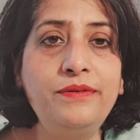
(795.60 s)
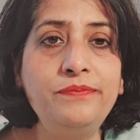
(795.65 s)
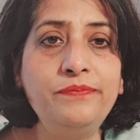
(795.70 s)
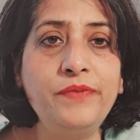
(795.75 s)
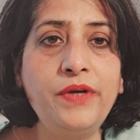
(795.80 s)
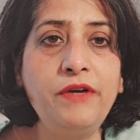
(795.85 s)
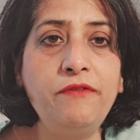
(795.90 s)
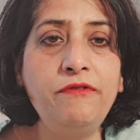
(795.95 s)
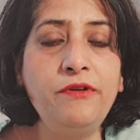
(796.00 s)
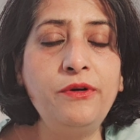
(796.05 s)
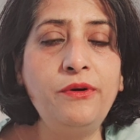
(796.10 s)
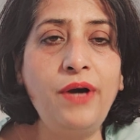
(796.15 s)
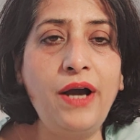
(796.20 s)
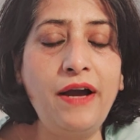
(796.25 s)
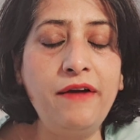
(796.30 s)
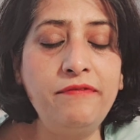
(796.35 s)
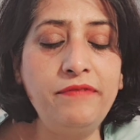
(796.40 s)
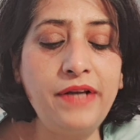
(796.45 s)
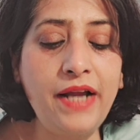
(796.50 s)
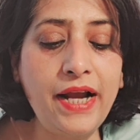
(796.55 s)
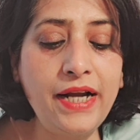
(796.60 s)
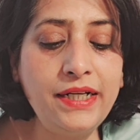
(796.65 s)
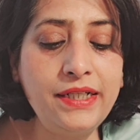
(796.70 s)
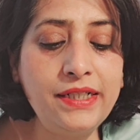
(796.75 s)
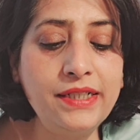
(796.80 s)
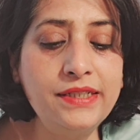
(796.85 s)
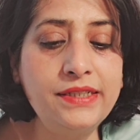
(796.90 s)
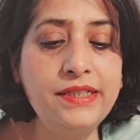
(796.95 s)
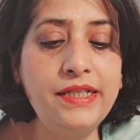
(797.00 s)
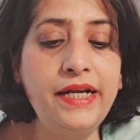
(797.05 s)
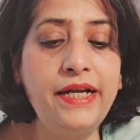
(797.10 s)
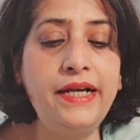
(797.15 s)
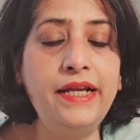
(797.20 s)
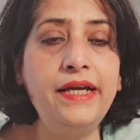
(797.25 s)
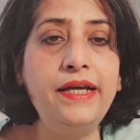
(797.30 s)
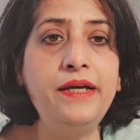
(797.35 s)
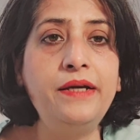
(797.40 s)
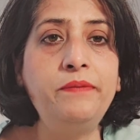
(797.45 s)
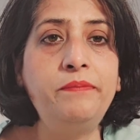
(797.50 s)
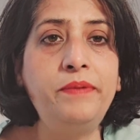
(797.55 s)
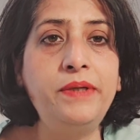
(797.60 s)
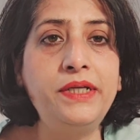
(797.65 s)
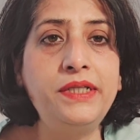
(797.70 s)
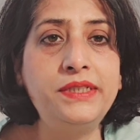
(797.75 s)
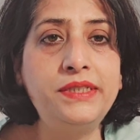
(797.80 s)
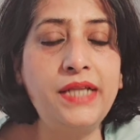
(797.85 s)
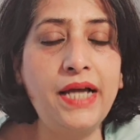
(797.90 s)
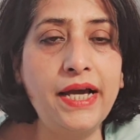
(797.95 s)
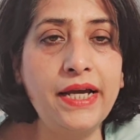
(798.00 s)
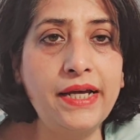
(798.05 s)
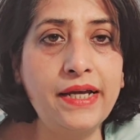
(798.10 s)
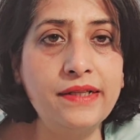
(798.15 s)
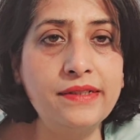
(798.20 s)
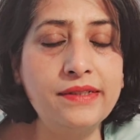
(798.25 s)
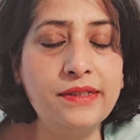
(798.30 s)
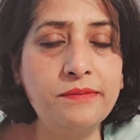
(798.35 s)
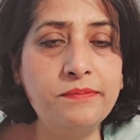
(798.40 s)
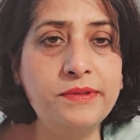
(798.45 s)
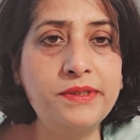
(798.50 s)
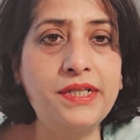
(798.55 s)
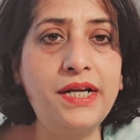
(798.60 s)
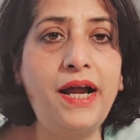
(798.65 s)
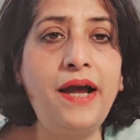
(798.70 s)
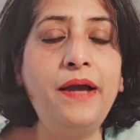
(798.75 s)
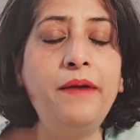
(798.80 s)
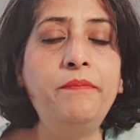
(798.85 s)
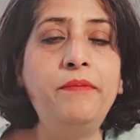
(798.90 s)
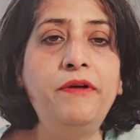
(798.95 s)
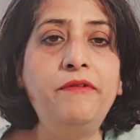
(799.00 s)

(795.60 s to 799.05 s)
If you have liked this reading, please like and subscribe.